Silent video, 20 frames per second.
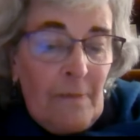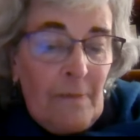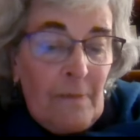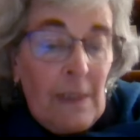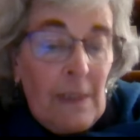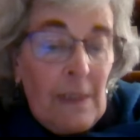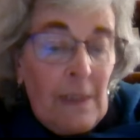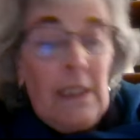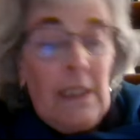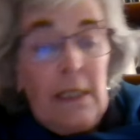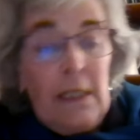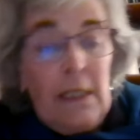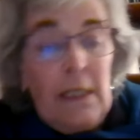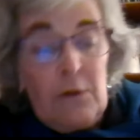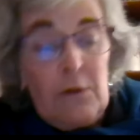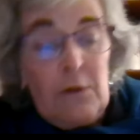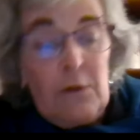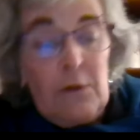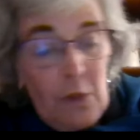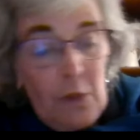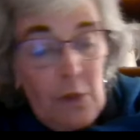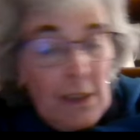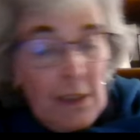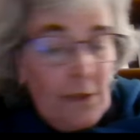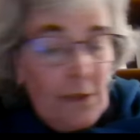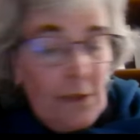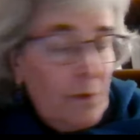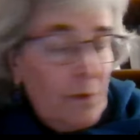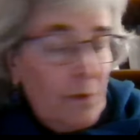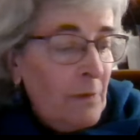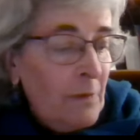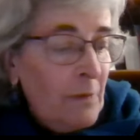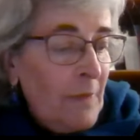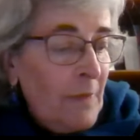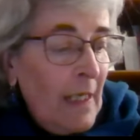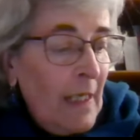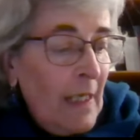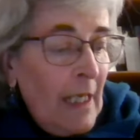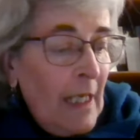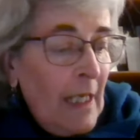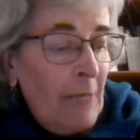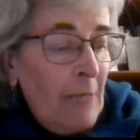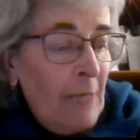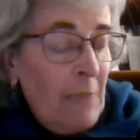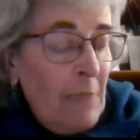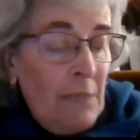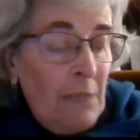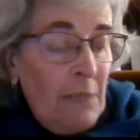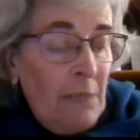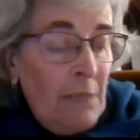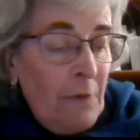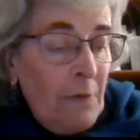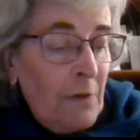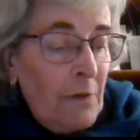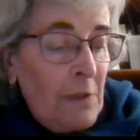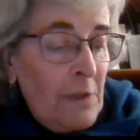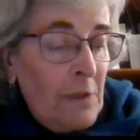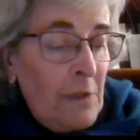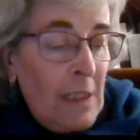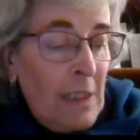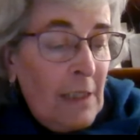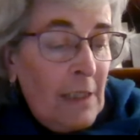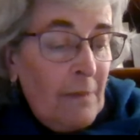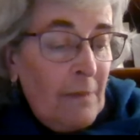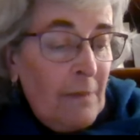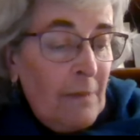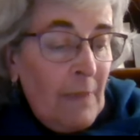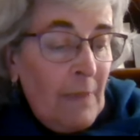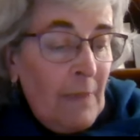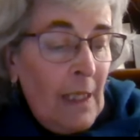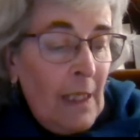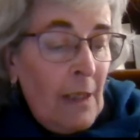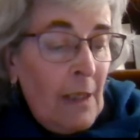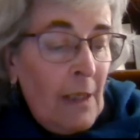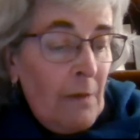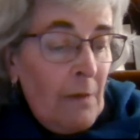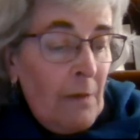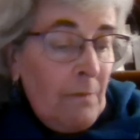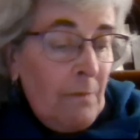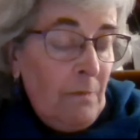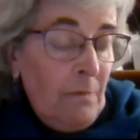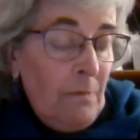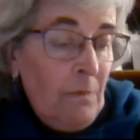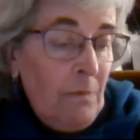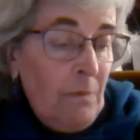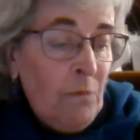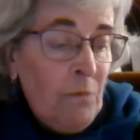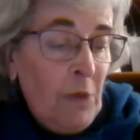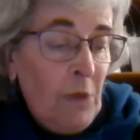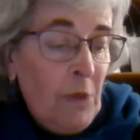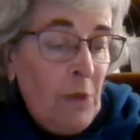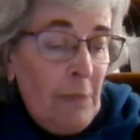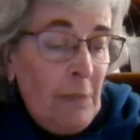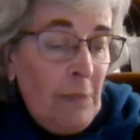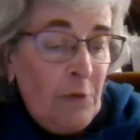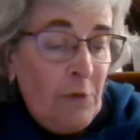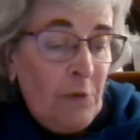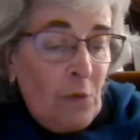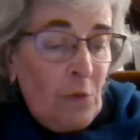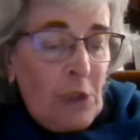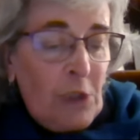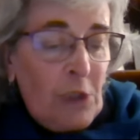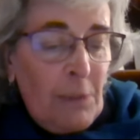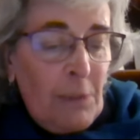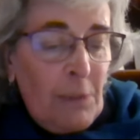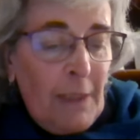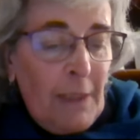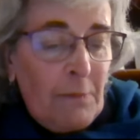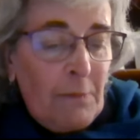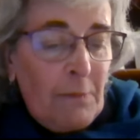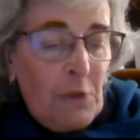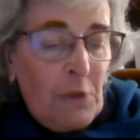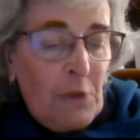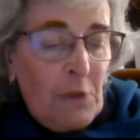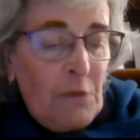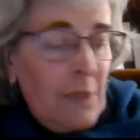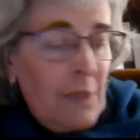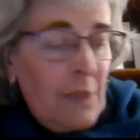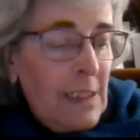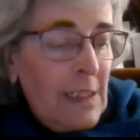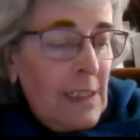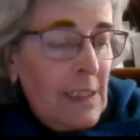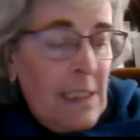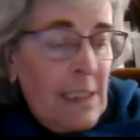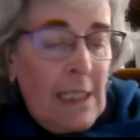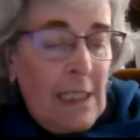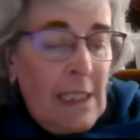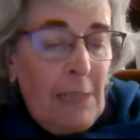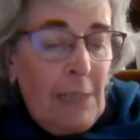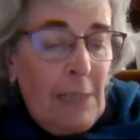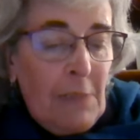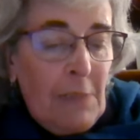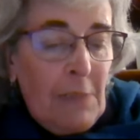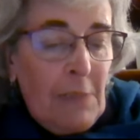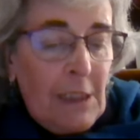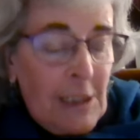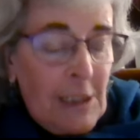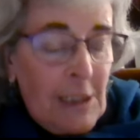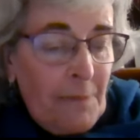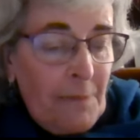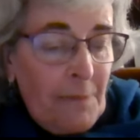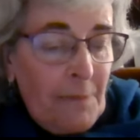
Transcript: and the adults quietly thrilled, and many photos taken. We were able to watch the platypus for at least 10 minutes.